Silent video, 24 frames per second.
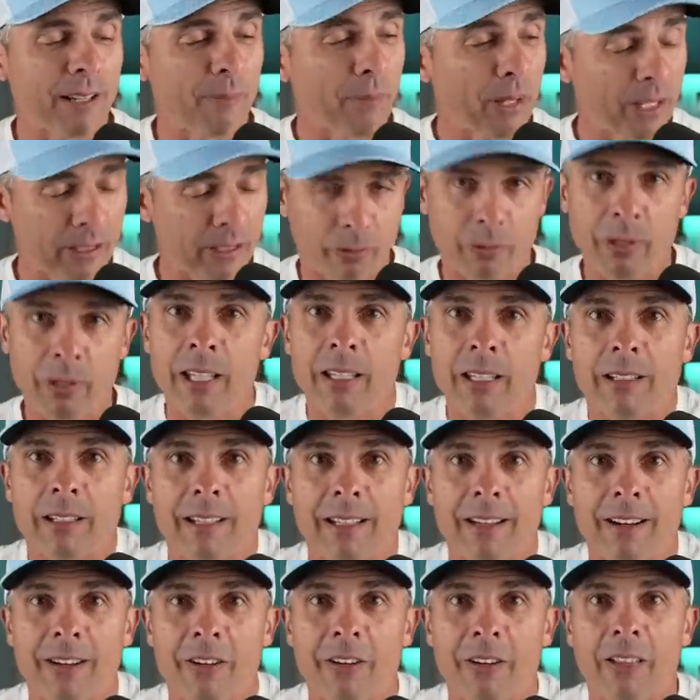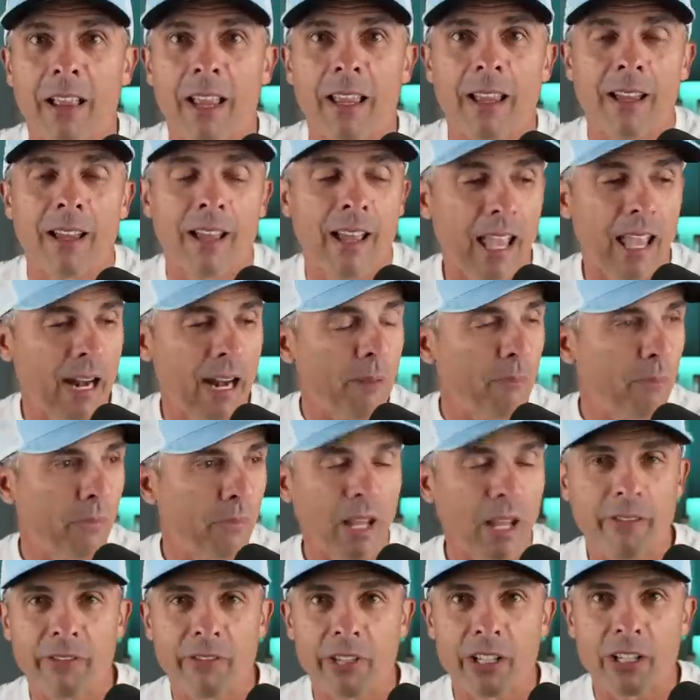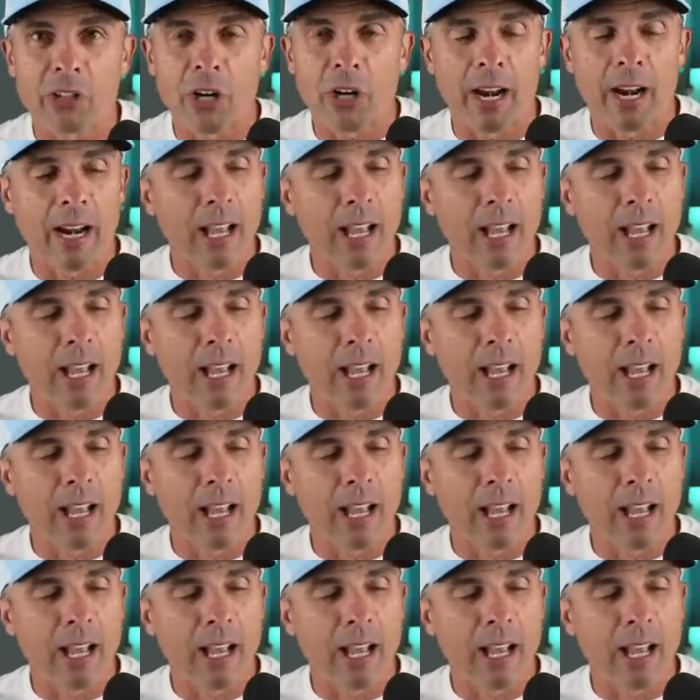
I'm like, sweet, you know, like, and I'm loving the shot.